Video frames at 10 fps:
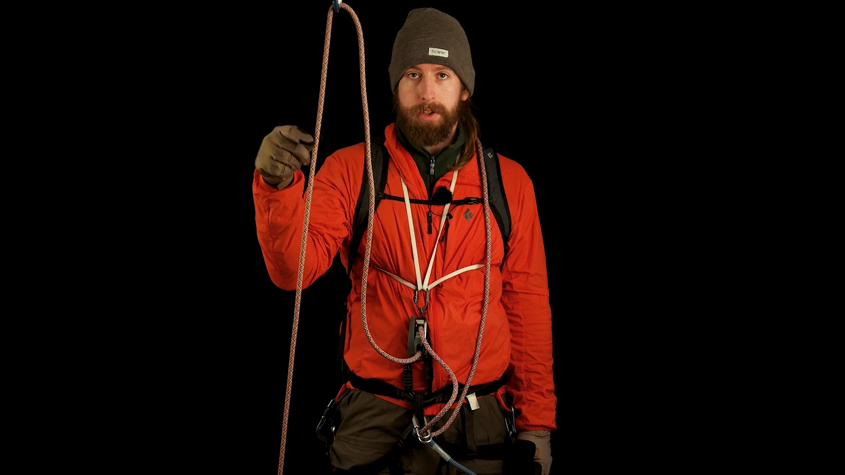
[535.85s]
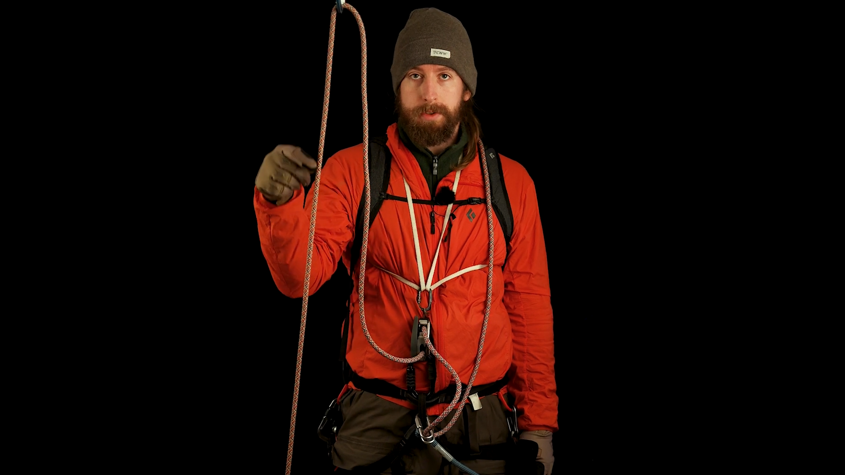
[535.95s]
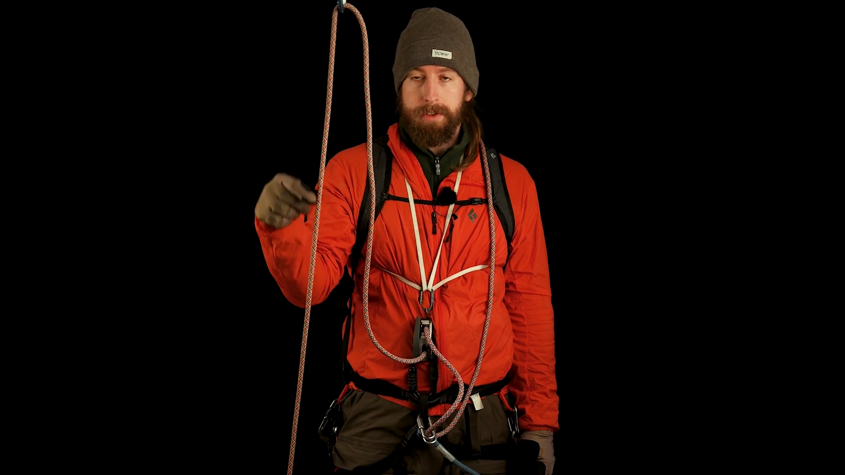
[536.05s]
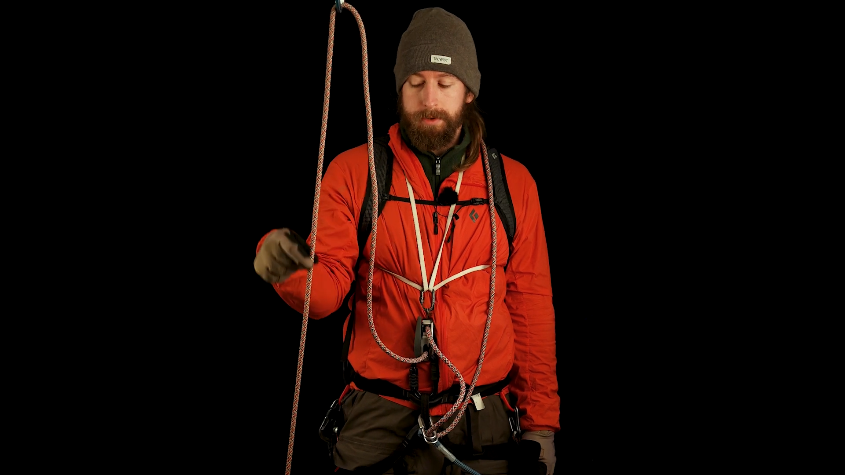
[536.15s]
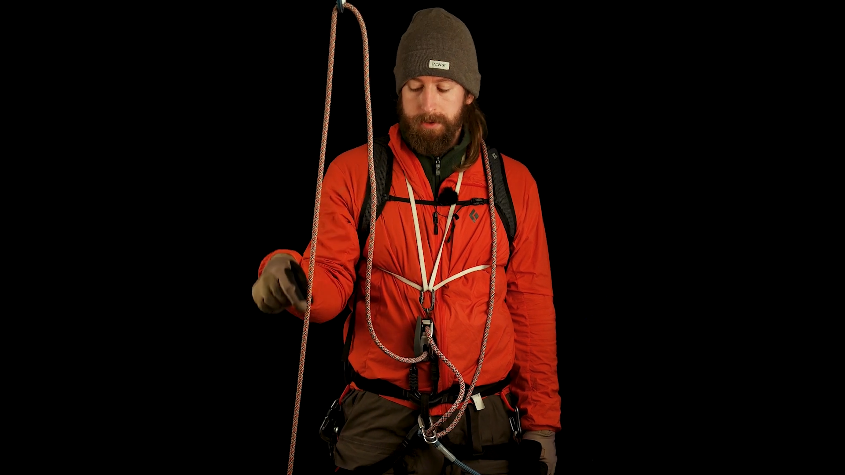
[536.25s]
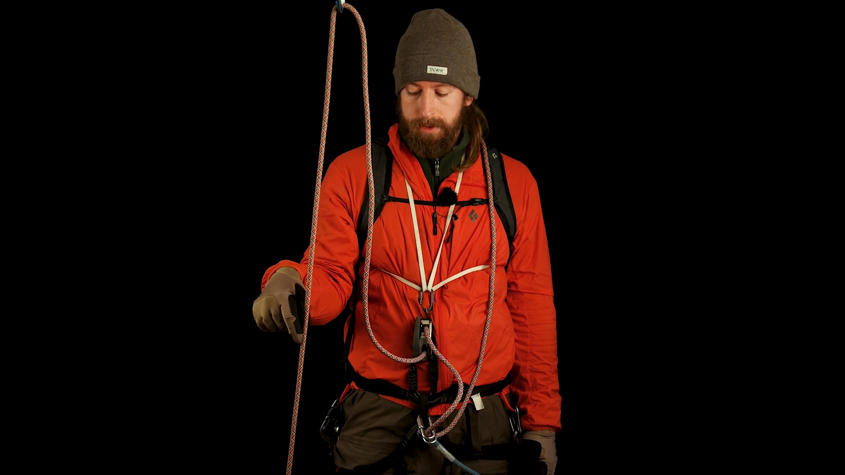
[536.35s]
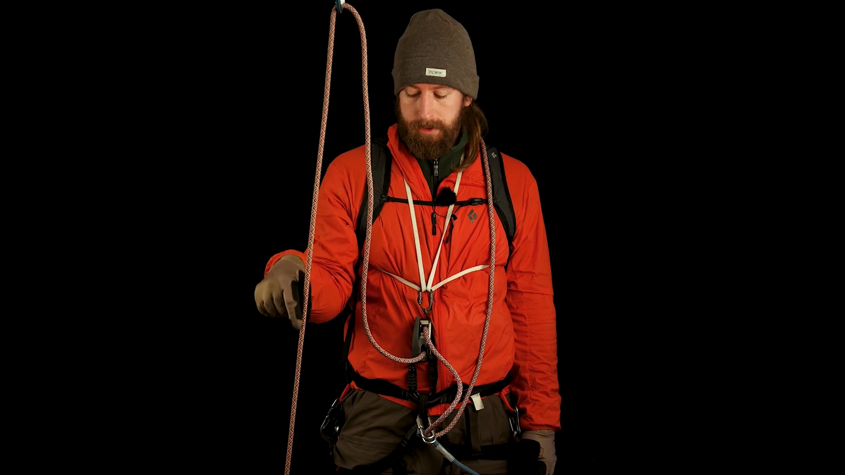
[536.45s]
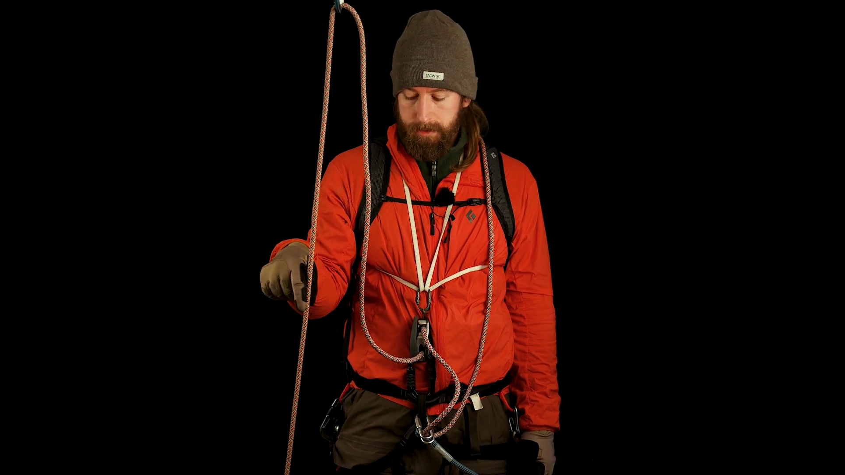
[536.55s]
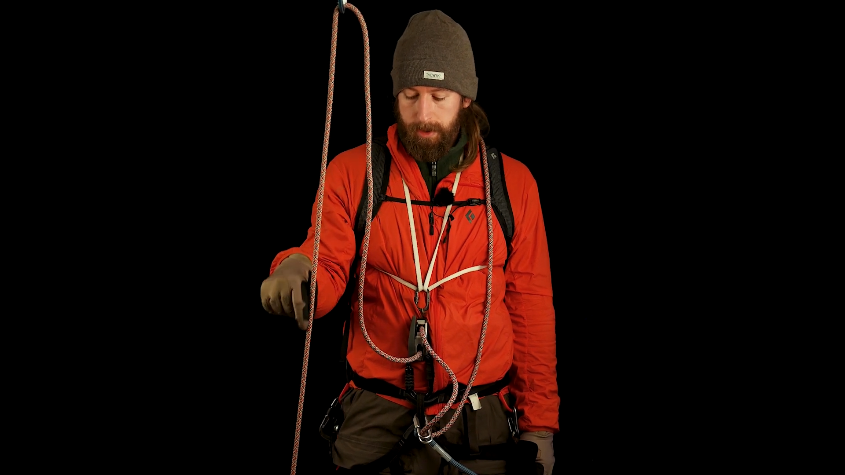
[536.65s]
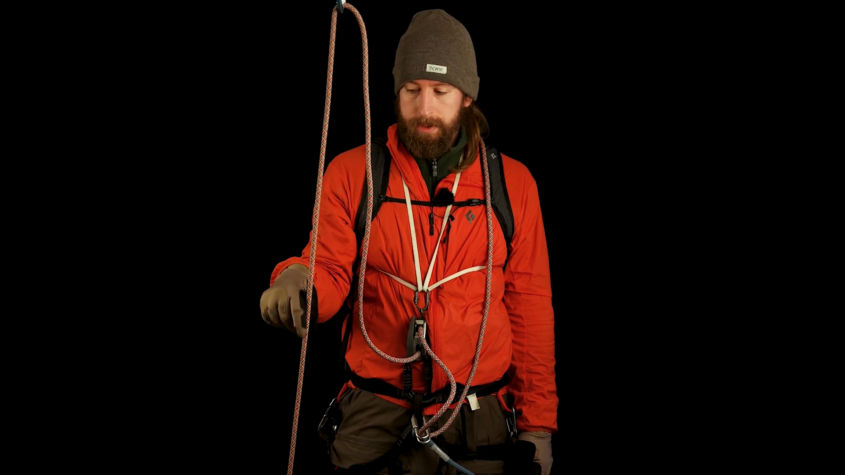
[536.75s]
goes to the
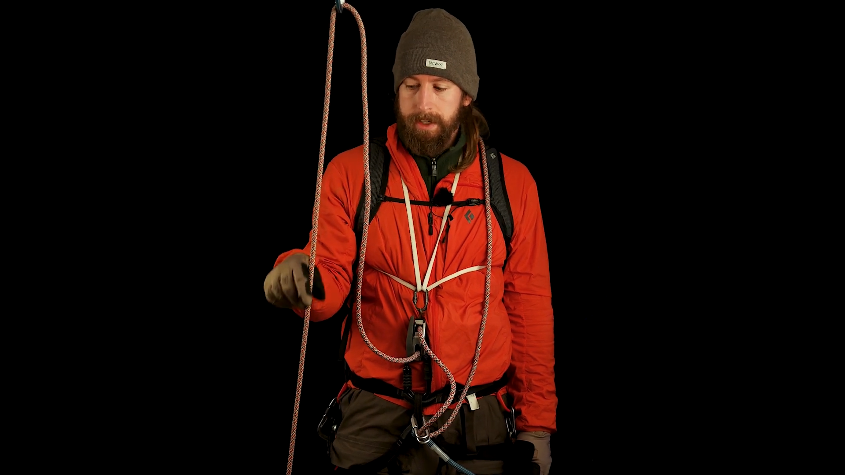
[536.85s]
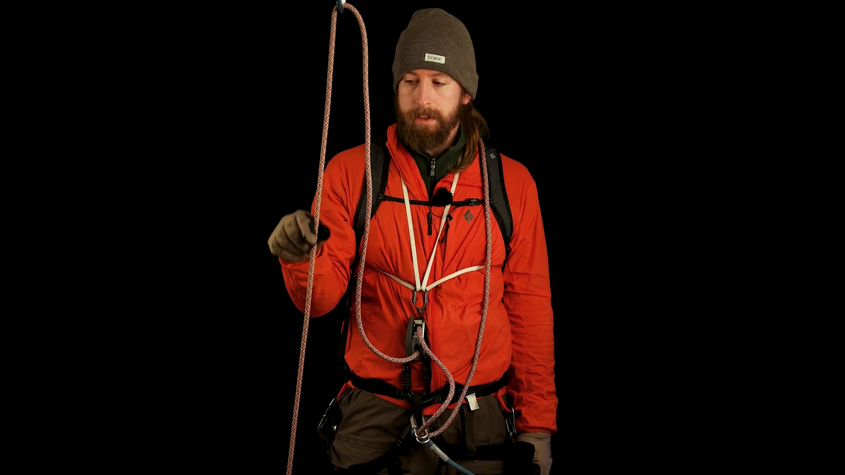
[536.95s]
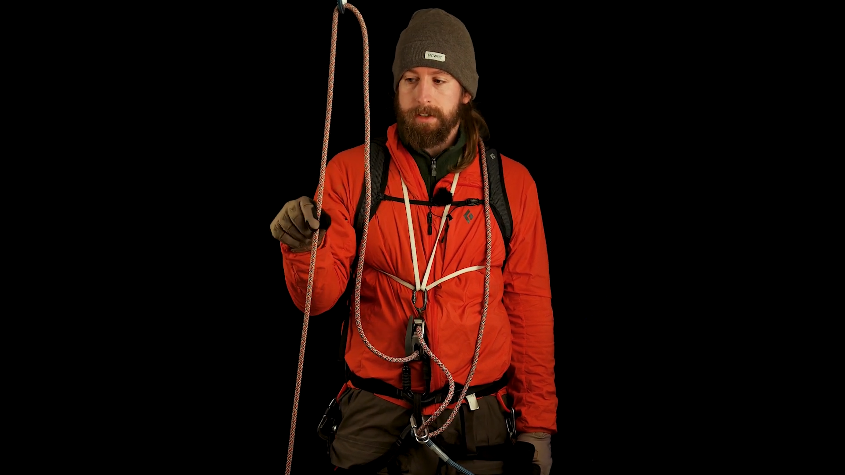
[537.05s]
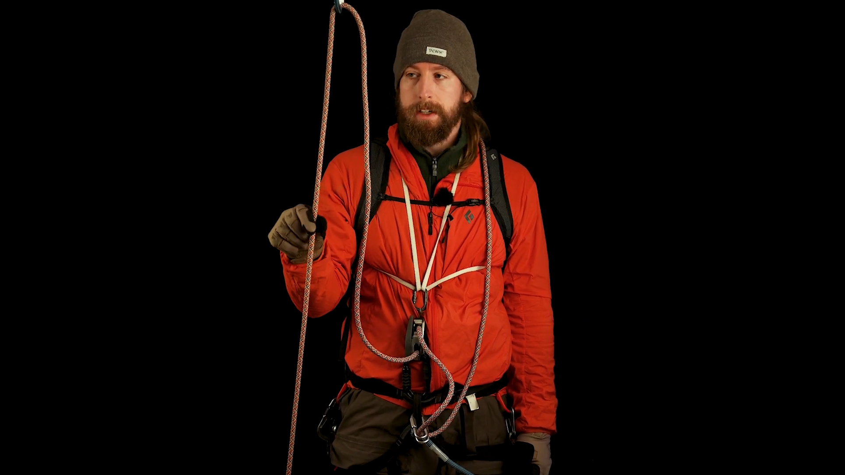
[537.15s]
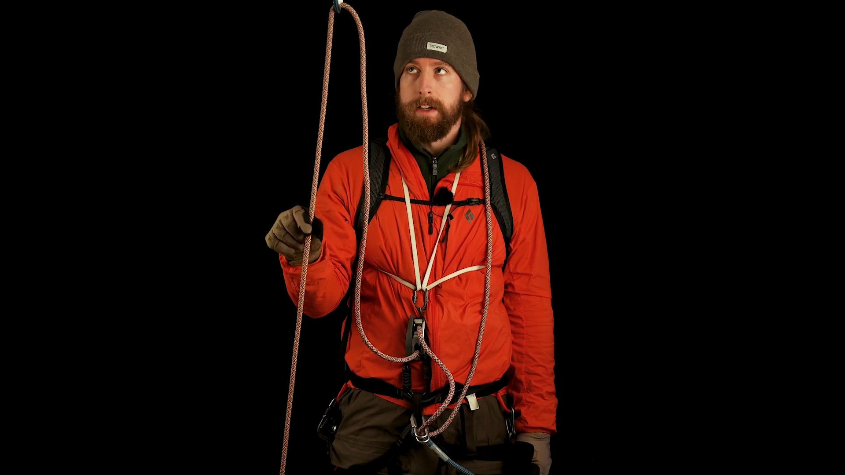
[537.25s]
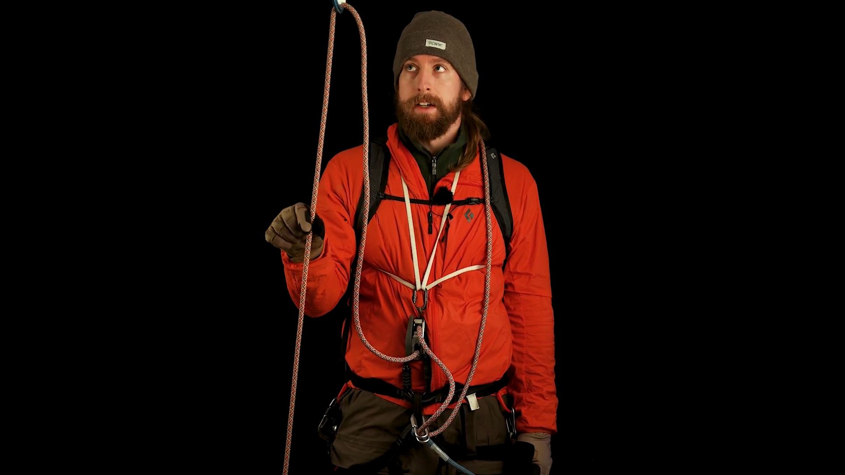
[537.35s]
ground anchor,